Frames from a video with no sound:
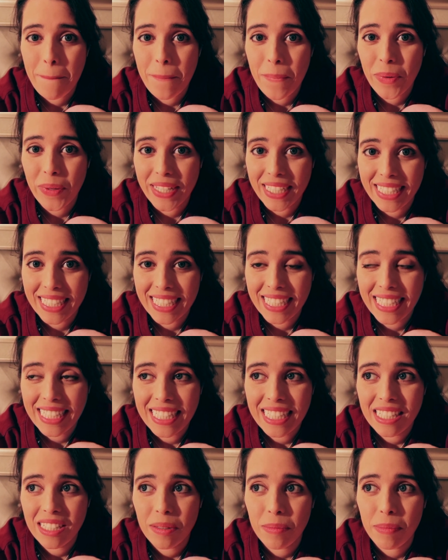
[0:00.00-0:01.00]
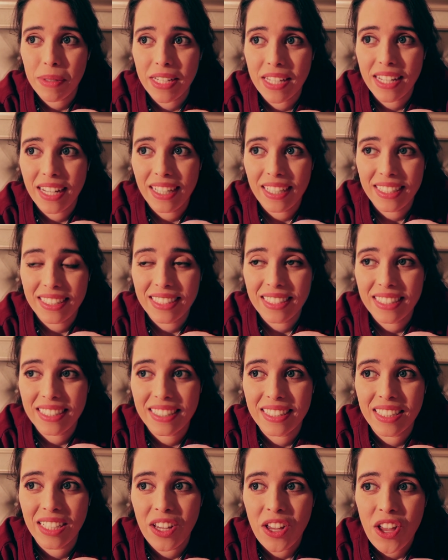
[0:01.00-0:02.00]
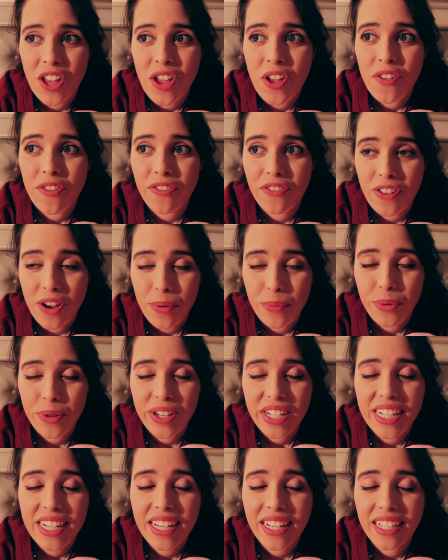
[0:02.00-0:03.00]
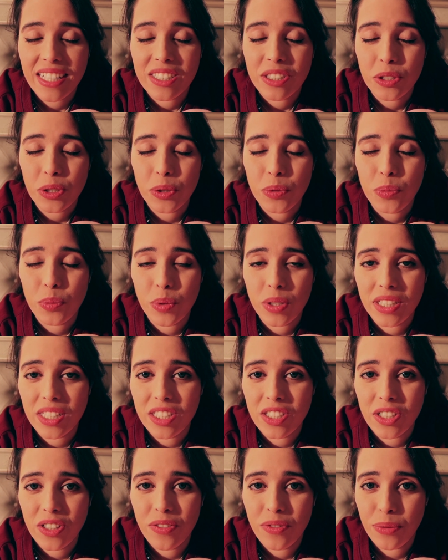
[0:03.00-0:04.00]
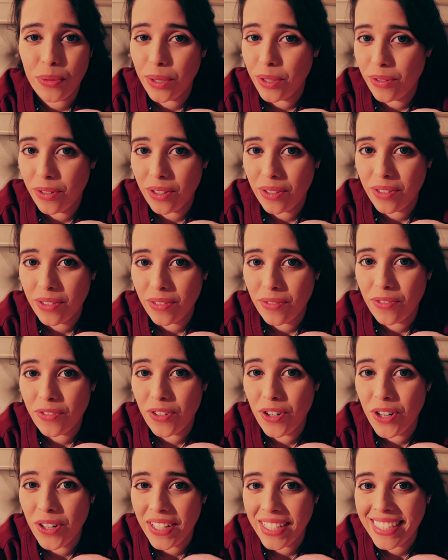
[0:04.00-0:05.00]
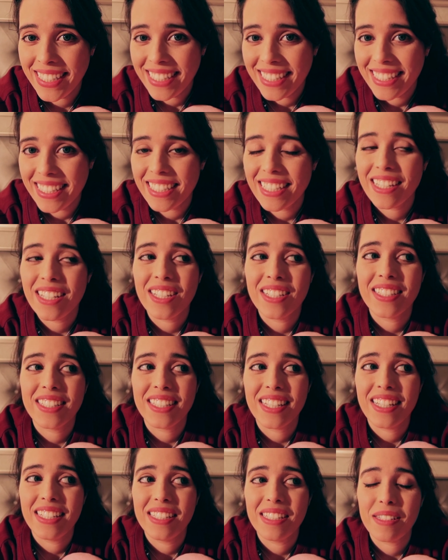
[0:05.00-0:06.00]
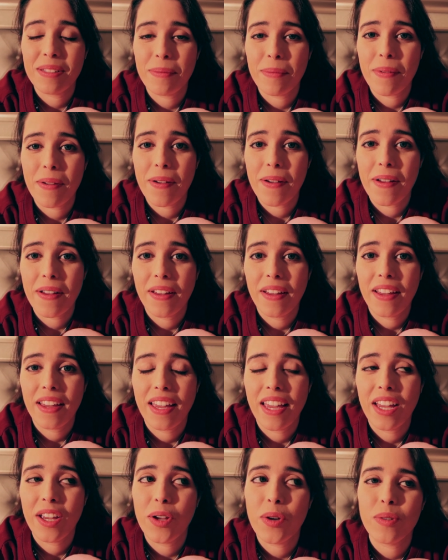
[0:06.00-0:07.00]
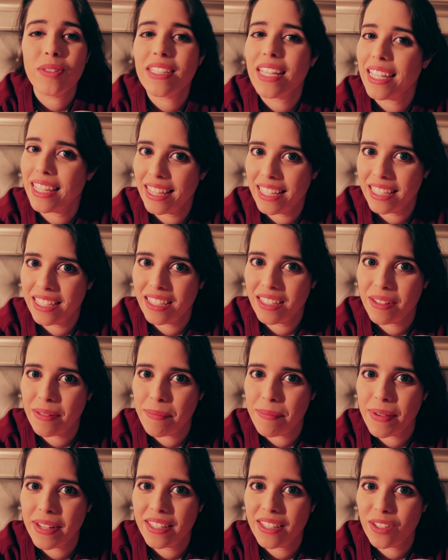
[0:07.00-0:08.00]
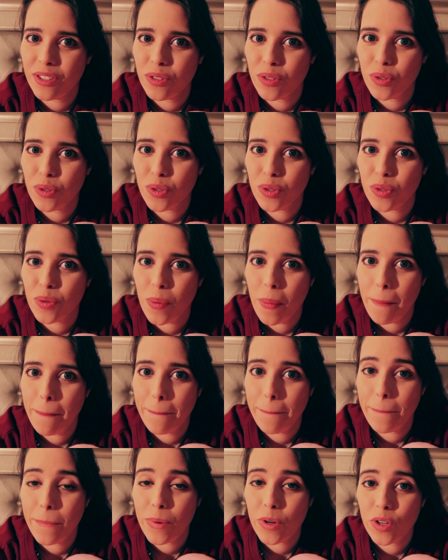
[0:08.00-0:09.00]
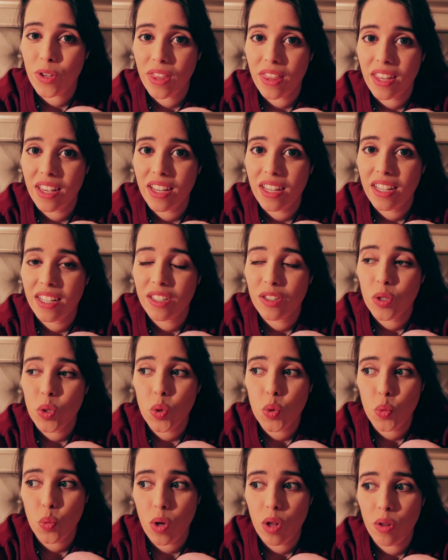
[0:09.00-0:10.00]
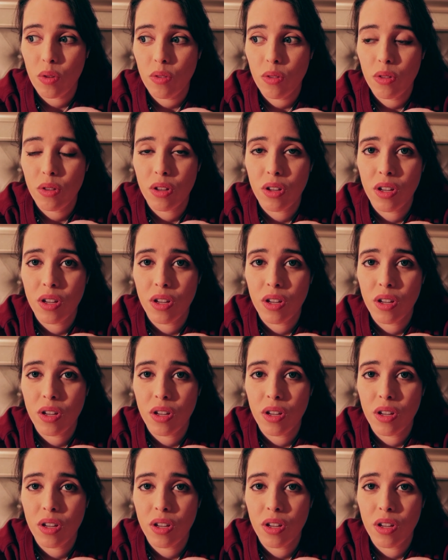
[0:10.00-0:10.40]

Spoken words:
presents, because February has been a really tough week for us since it goes like this. My sister's birthday is the 12th.